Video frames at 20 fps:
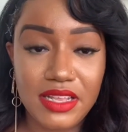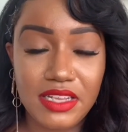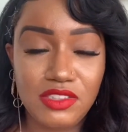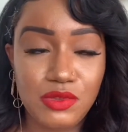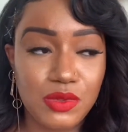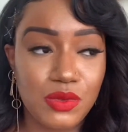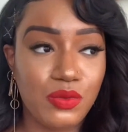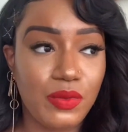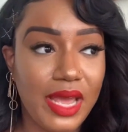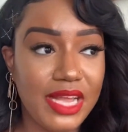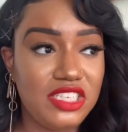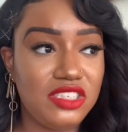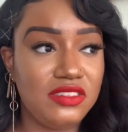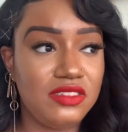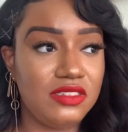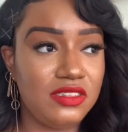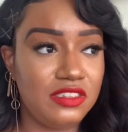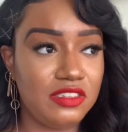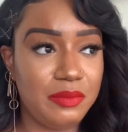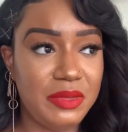That's what
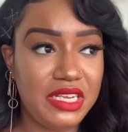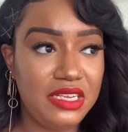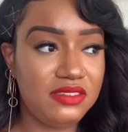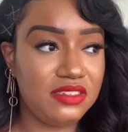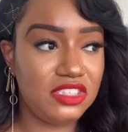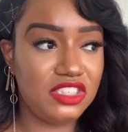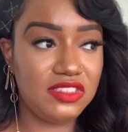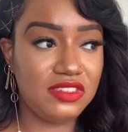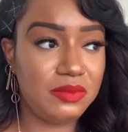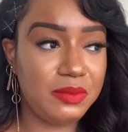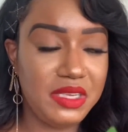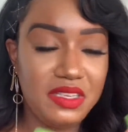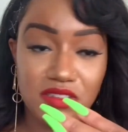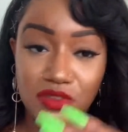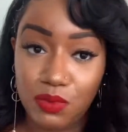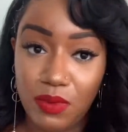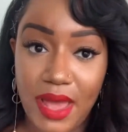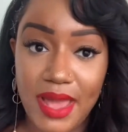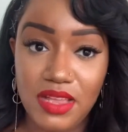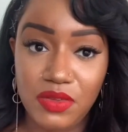righteousness means. It just
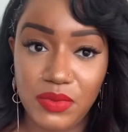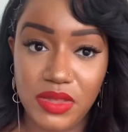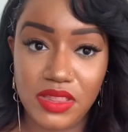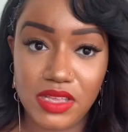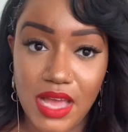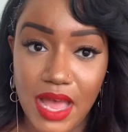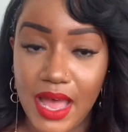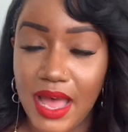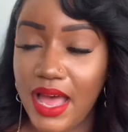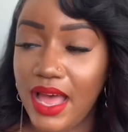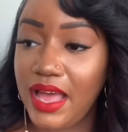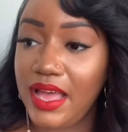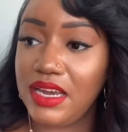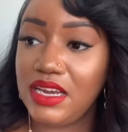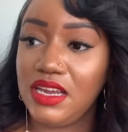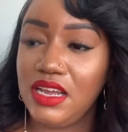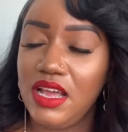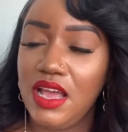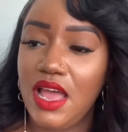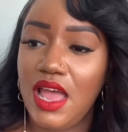means right with God.